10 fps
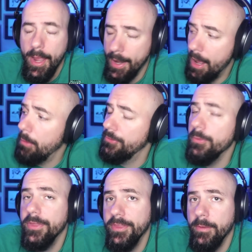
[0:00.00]
And I was
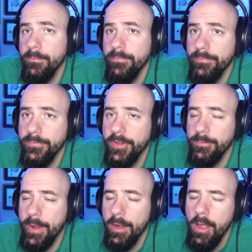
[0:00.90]
with them. Change
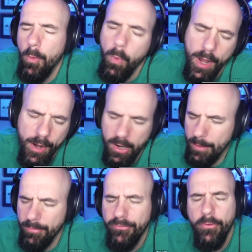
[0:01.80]
back. One, okay,
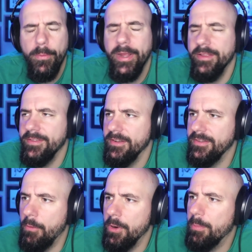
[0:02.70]
before we get into this,
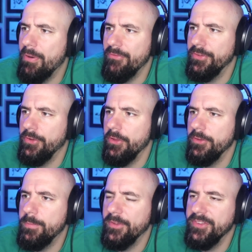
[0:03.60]
I want to preface all
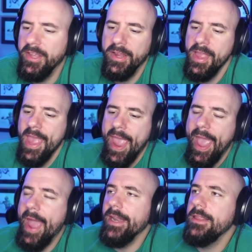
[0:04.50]
this by saying
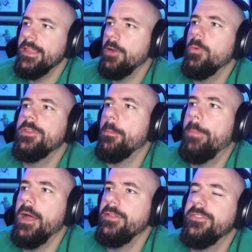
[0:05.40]
anything with the
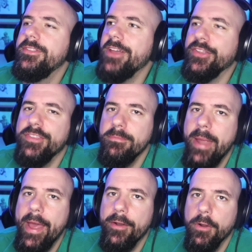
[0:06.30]
buttons doesn't
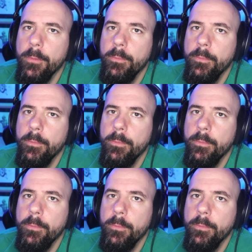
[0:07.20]
matter.